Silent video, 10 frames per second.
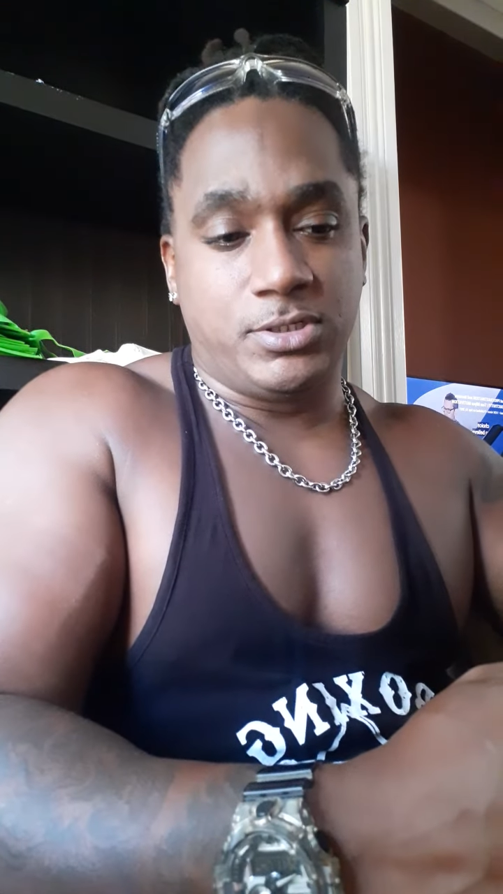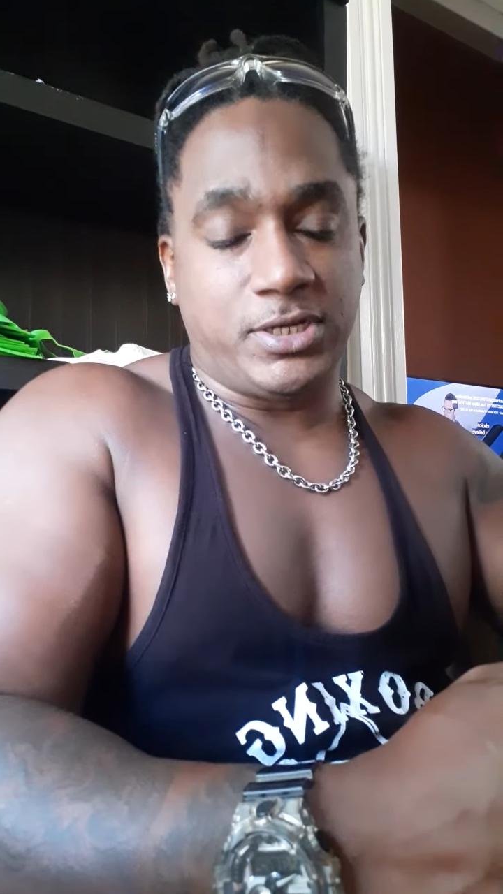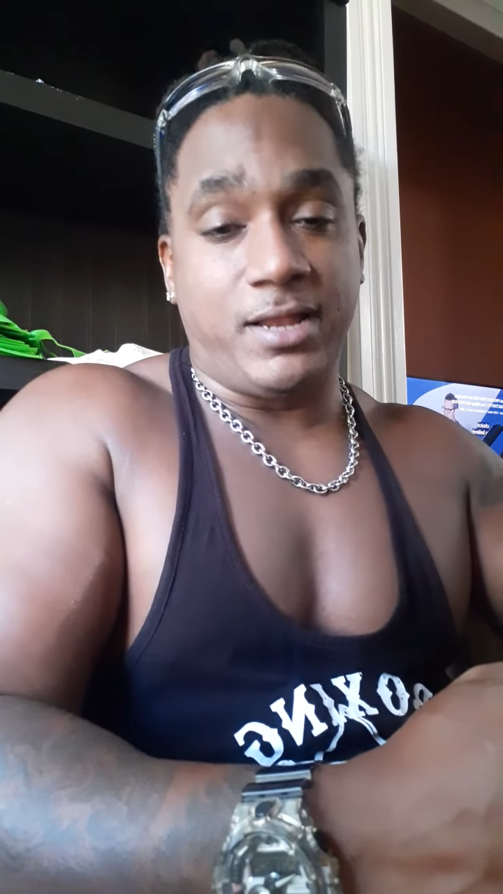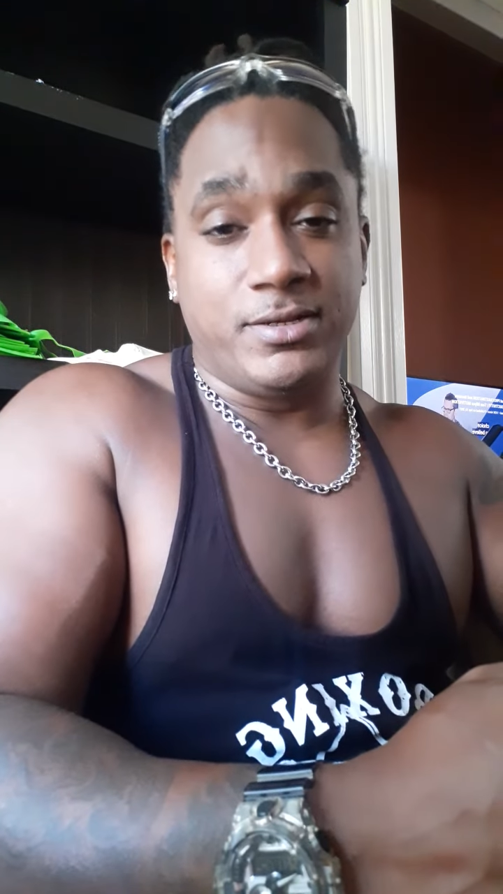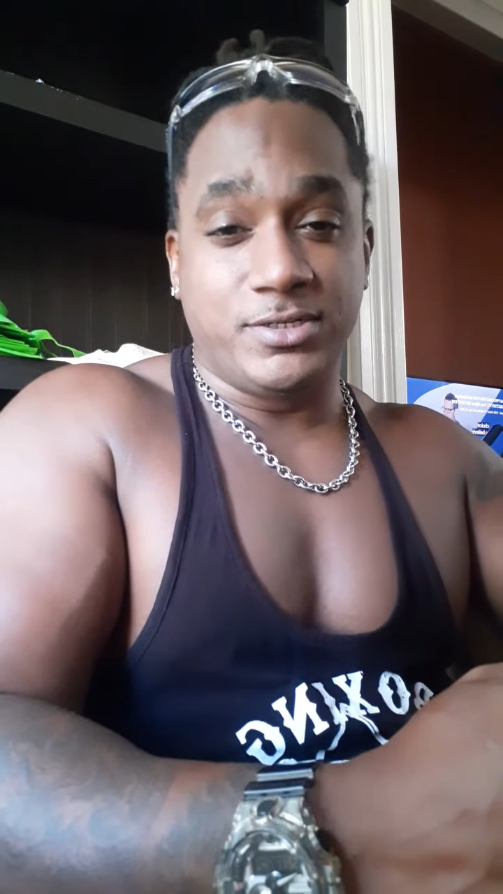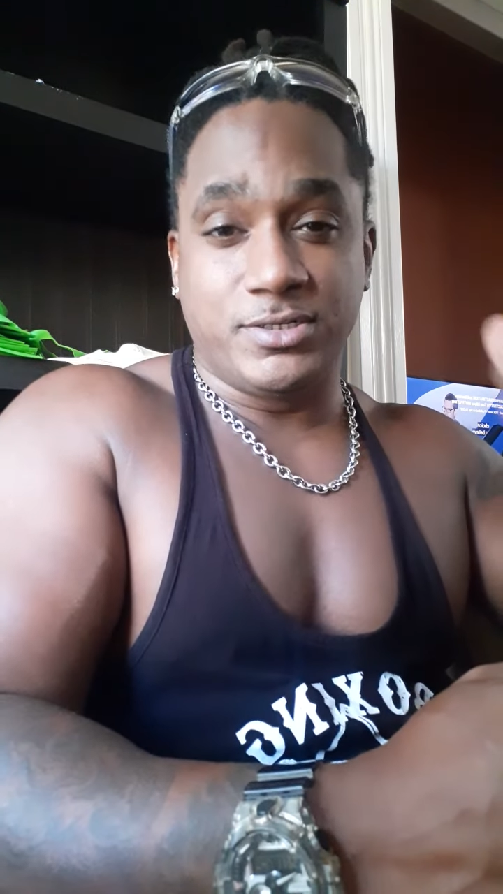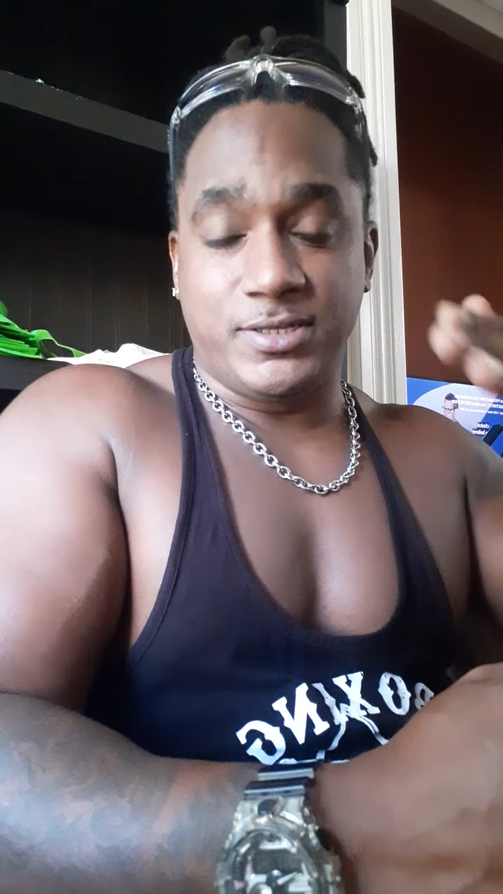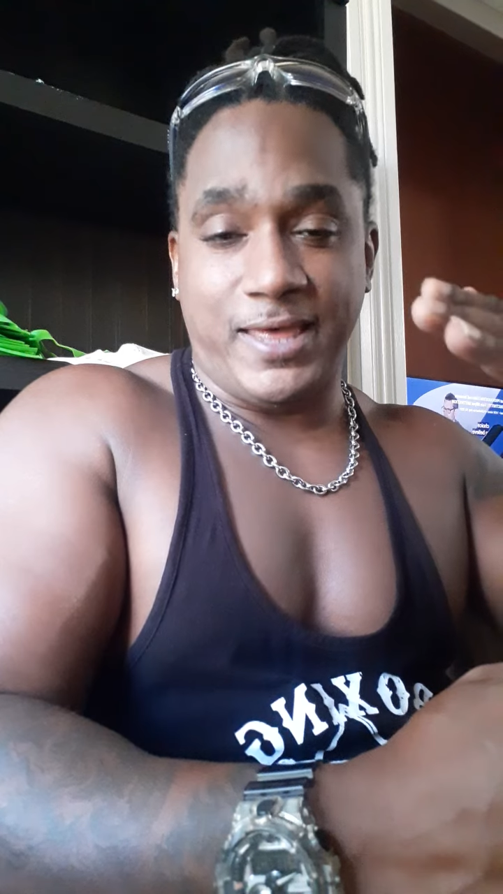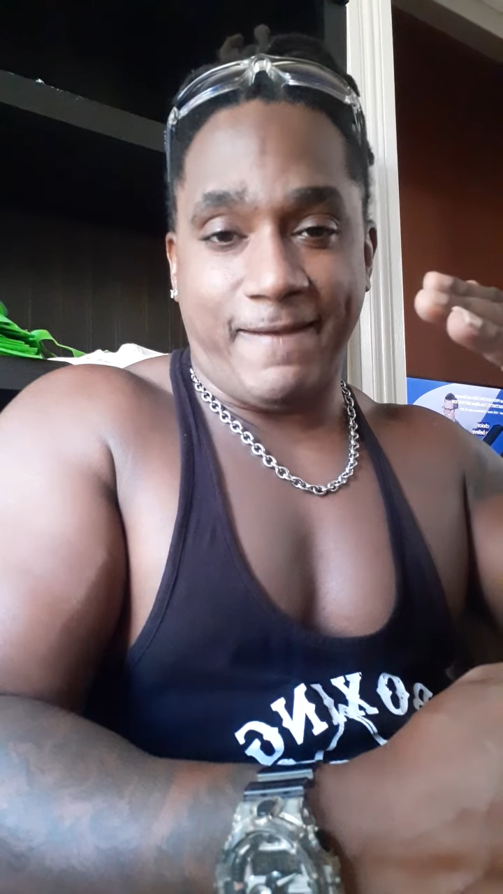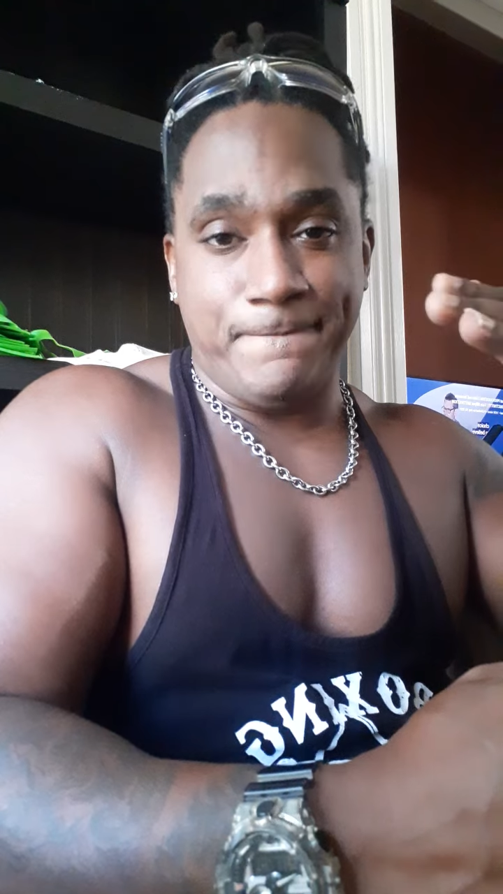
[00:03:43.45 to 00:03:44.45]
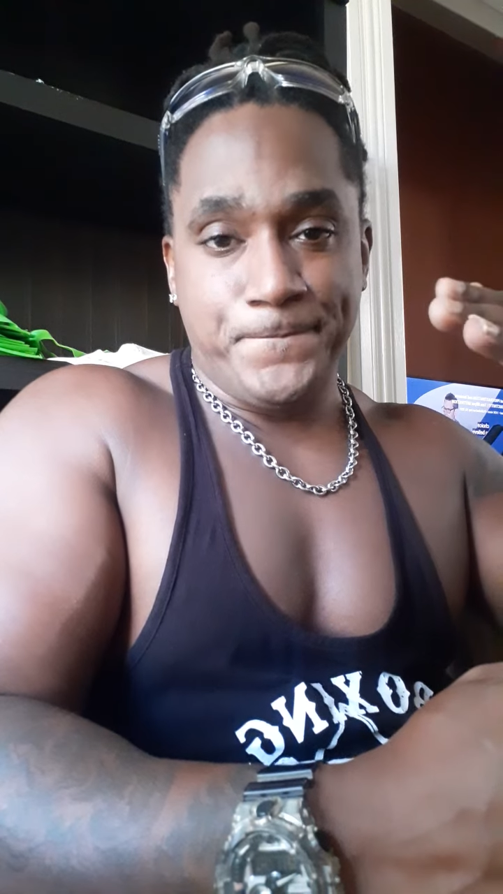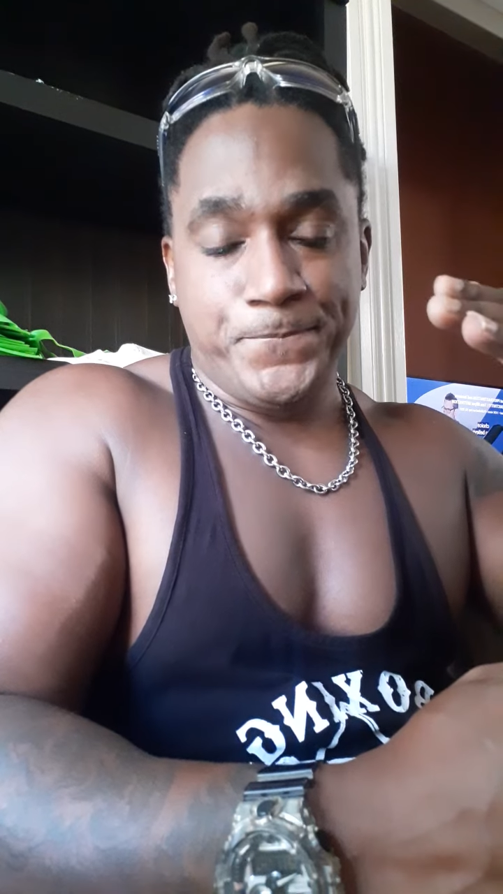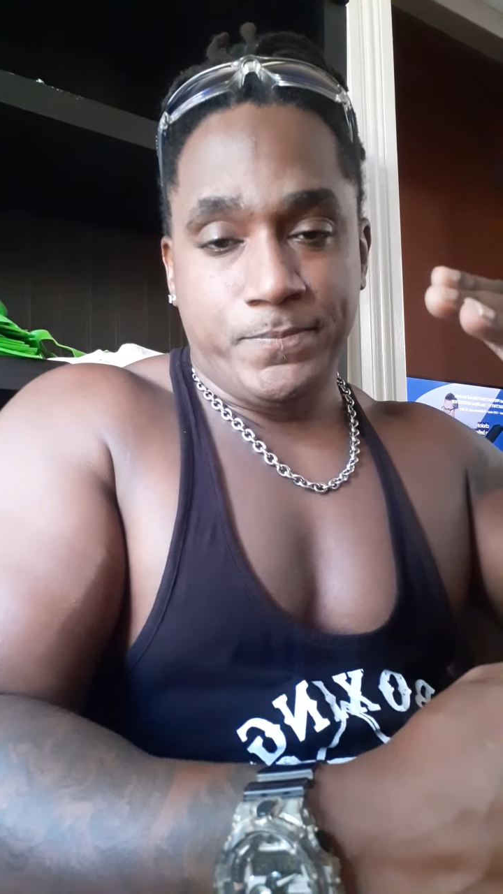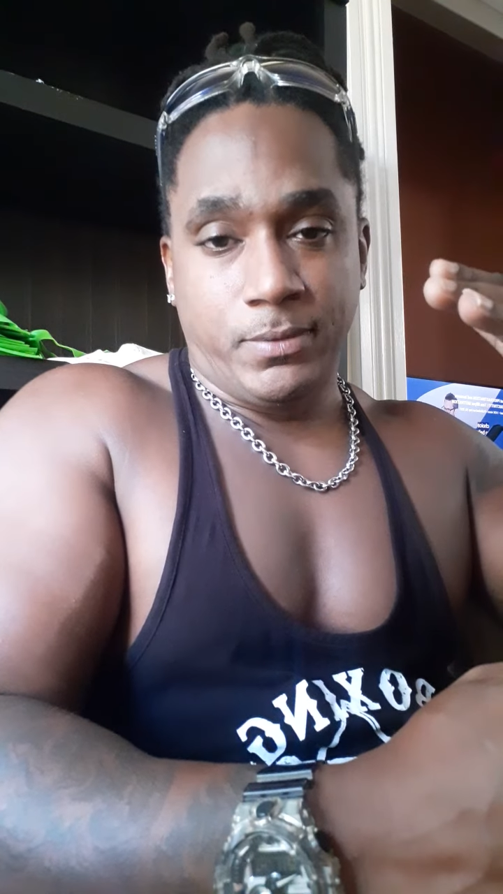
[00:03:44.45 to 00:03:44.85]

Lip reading: challenges that